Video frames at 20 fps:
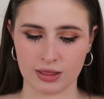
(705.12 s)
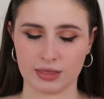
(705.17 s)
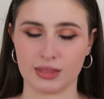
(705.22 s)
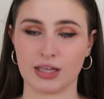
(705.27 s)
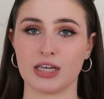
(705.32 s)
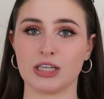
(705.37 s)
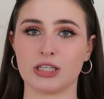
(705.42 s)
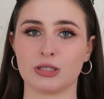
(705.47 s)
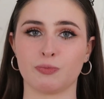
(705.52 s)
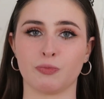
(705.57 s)

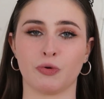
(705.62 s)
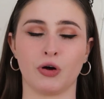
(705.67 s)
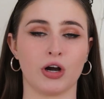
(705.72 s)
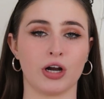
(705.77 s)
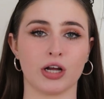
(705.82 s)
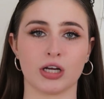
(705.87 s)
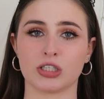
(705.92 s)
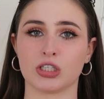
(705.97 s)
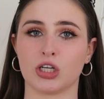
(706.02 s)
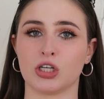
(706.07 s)
these
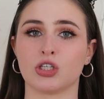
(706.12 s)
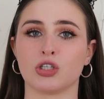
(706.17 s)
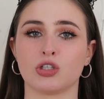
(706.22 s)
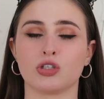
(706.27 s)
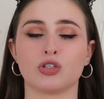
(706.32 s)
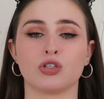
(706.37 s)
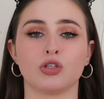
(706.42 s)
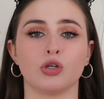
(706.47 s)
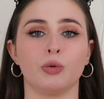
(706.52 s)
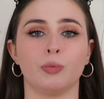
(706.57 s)
products are
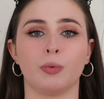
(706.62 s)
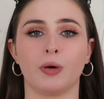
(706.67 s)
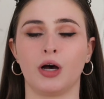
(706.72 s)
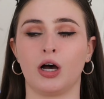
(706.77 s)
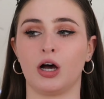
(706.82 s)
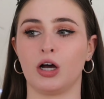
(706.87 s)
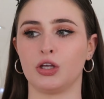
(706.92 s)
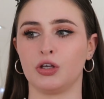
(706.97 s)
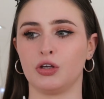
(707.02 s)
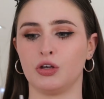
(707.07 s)

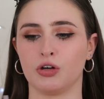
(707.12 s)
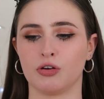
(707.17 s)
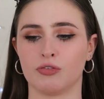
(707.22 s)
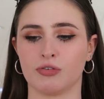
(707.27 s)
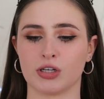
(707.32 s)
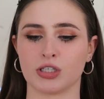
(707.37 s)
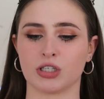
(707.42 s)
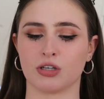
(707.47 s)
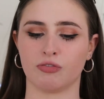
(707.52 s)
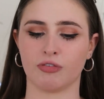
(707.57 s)
super
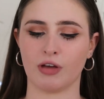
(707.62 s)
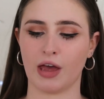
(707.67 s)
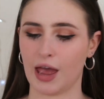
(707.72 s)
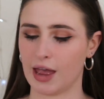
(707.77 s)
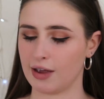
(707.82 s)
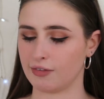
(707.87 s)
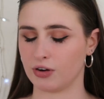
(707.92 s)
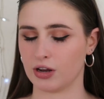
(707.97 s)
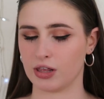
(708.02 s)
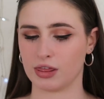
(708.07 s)
universal for
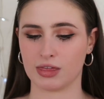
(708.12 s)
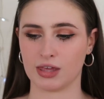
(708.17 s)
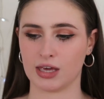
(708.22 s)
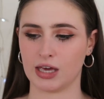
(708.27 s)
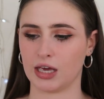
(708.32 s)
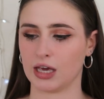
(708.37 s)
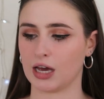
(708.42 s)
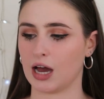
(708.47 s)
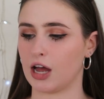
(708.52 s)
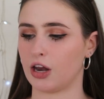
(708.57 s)

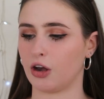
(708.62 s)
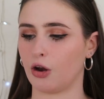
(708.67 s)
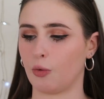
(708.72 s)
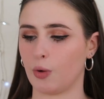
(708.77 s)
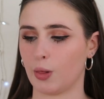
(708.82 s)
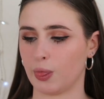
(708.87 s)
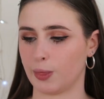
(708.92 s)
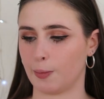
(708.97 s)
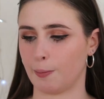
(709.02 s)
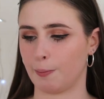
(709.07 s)
everything. I know
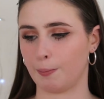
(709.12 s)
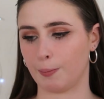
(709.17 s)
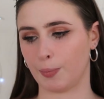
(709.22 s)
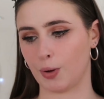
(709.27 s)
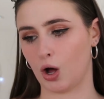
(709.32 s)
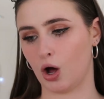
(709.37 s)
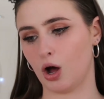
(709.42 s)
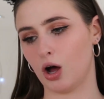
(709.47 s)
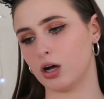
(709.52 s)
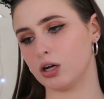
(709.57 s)
on the
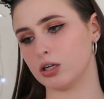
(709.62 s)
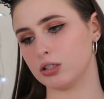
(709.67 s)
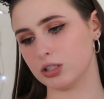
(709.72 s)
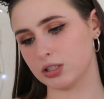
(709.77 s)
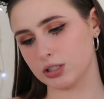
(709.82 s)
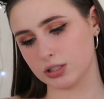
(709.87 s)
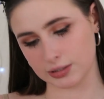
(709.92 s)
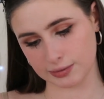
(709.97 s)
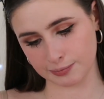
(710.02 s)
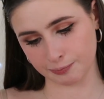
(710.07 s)

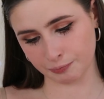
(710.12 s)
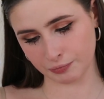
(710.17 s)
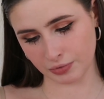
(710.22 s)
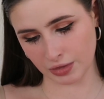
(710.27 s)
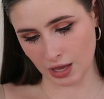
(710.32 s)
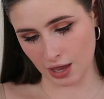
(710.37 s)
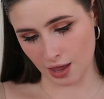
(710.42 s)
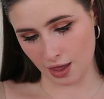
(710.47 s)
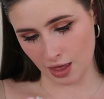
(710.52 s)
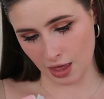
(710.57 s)
box
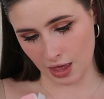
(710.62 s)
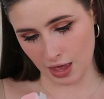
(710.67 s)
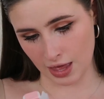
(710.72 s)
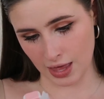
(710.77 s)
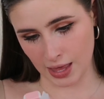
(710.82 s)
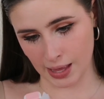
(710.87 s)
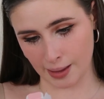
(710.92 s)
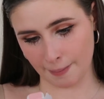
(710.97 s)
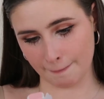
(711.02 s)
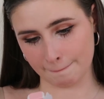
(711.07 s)

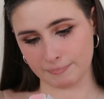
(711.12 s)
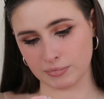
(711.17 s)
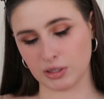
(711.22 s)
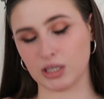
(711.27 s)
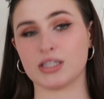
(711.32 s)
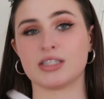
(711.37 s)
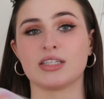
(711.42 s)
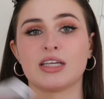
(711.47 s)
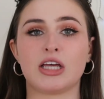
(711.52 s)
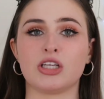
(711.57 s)

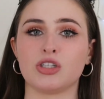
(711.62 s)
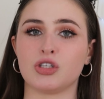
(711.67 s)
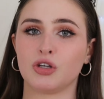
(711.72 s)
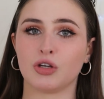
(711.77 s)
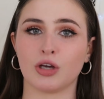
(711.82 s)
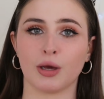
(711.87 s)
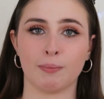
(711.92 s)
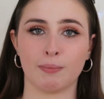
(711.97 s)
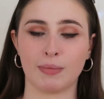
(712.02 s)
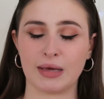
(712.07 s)
it says
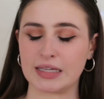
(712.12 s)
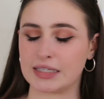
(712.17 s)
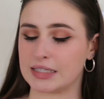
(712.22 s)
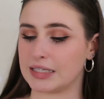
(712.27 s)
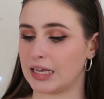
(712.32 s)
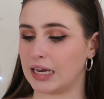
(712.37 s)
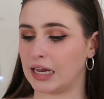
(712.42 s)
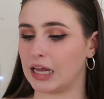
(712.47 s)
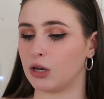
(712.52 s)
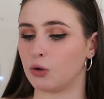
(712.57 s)
you can
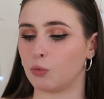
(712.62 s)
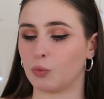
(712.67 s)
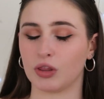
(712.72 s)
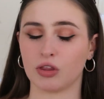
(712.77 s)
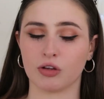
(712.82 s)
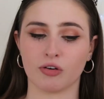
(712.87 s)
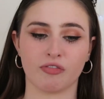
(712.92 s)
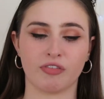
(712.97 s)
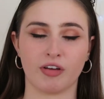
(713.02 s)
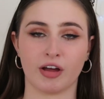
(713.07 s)
mix it in
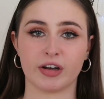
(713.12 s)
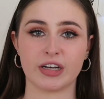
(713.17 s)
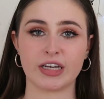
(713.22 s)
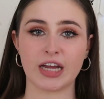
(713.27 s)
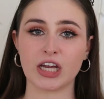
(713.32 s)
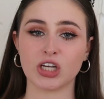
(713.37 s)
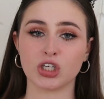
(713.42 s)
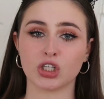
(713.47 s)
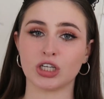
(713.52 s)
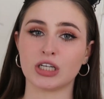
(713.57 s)
with your
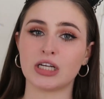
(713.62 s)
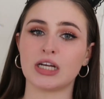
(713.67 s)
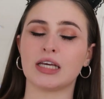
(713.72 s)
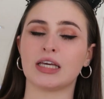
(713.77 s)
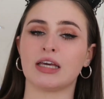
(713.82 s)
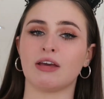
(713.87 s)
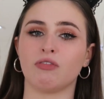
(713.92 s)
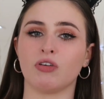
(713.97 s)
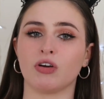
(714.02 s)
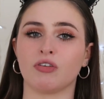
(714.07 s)
foundation to
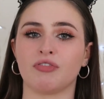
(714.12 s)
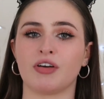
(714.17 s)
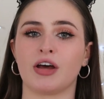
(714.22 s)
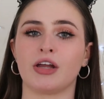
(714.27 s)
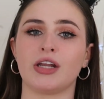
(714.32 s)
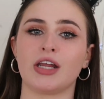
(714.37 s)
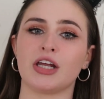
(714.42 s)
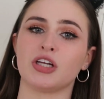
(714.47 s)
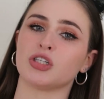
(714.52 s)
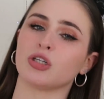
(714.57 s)
give your
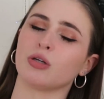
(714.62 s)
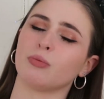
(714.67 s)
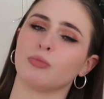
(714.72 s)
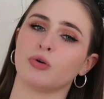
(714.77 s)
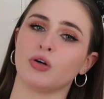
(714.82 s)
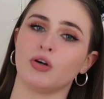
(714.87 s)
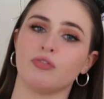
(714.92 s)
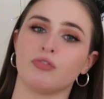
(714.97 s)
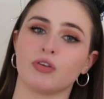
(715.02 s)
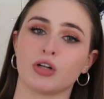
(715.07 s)
foundation
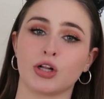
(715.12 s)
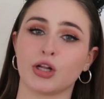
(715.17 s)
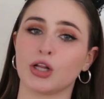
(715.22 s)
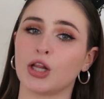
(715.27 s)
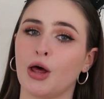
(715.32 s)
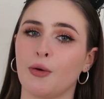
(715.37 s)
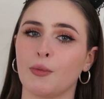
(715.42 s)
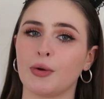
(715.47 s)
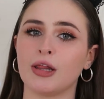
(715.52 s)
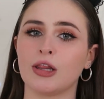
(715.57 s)
more of a
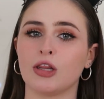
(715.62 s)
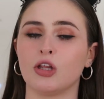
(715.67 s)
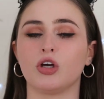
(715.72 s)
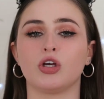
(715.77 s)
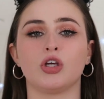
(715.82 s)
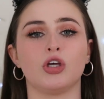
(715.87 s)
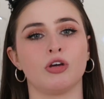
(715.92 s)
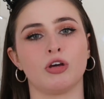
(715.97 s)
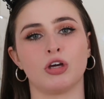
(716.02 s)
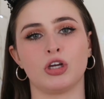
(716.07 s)
glowy
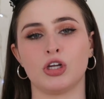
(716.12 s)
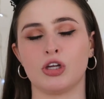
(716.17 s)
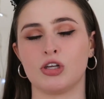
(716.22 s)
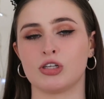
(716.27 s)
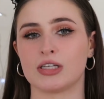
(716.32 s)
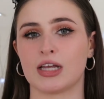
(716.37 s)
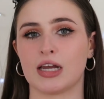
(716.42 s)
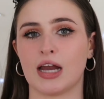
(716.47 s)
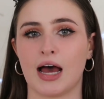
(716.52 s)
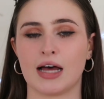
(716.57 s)
look. You could
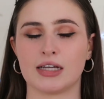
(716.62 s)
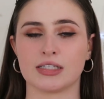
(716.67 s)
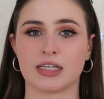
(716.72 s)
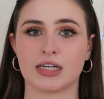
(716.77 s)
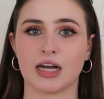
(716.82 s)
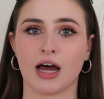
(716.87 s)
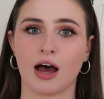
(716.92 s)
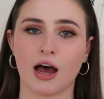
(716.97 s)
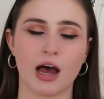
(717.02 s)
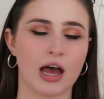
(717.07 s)
use it as
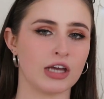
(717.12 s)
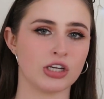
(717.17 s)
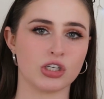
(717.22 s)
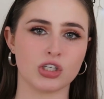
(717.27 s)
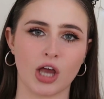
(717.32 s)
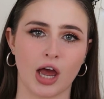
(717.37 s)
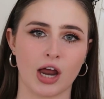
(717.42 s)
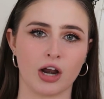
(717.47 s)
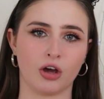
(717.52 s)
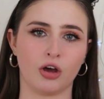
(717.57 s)
an
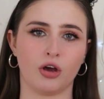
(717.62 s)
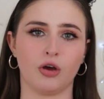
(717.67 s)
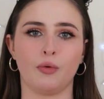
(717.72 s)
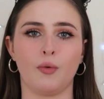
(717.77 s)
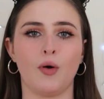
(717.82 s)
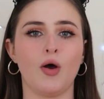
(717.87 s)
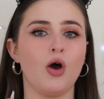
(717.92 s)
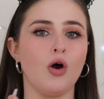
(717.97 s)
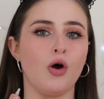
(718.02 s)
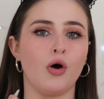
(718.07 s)

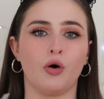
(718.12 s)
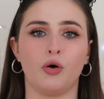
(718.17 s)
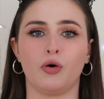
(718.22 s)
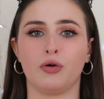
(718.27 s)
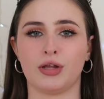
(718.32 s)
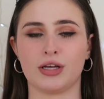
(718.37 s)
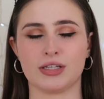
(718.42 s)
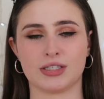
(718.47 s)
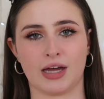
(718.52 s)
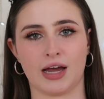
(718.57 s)
eyeshadow,
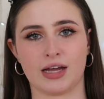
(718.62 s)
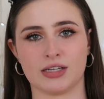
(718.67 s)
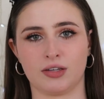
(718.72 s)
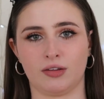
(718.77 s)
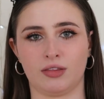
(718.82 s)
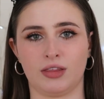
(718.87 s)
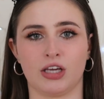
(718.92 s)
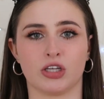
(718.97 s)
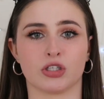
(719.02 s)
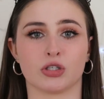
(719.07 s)
all those kinds
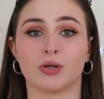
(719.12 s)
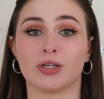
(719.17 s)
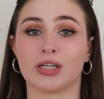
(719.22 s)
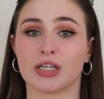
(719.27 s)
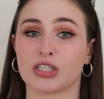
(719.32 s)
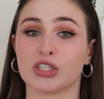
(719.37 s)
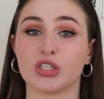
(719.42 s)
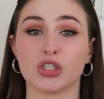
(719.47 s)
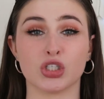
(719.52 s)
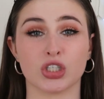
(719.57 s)
of things. So it
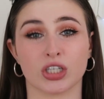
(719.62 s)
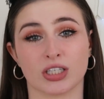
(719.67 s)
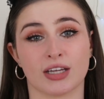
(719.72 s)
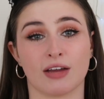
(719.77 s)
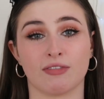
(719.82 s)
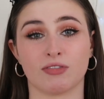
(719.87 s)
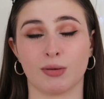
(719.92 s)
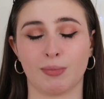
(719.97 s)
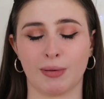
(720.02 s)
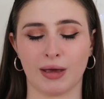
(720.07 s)
doesn't just
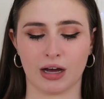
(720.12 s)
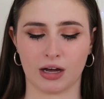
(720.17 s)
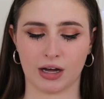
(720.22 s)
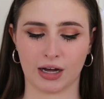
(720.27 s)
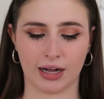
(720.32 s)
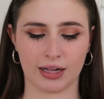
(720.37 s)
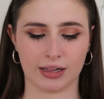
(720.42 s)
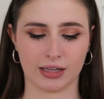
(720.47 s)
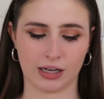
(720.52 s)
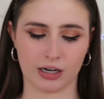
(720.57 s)
have to be a
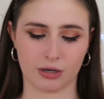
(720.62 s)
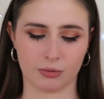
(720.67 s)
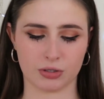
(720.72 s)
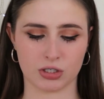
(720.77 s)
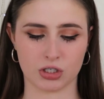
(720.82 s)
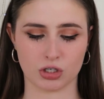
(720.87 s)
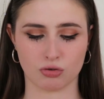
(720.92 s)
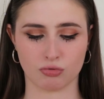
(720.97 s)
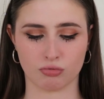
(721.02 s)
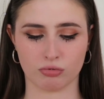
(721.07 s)
highlighter,
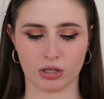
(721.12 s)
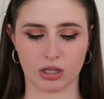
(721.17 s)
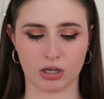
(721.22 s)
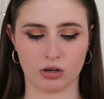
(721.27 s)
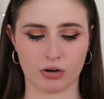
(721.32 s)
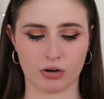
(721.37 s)
which is really